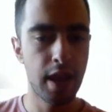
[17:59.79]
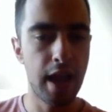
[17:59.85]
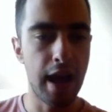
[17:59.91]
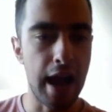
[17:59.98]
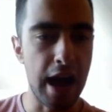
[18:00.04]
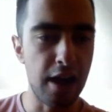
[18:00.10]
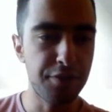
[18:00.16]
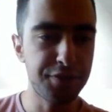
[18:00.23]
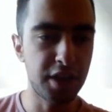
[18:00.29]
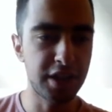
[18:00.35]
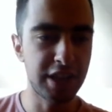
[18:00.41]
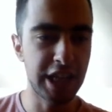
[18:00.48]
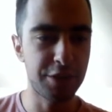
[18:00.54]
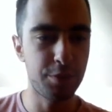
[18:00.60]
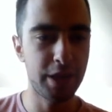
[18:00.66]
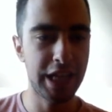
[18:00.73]
After
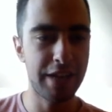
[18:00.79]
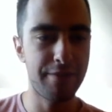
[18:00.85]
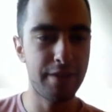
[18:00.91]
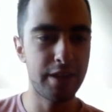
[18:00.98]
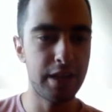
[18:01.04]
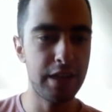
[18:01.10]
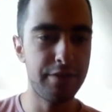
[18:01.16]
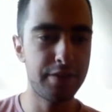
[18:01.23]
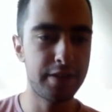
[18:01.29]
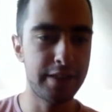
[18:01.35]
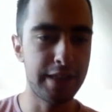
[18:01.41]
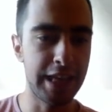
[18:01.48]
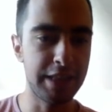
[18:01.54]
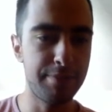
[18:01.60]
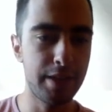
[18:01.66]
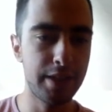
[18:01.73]
that, we have an if
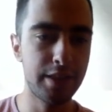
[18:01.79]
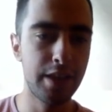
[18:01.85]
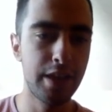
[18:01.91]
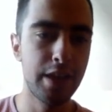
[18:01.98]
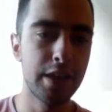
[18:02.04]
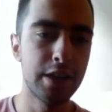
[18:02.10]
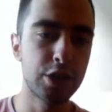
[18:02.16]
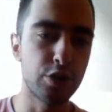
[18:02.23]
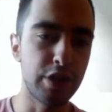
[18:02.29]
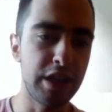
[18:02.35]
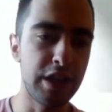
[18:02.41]
statement. So if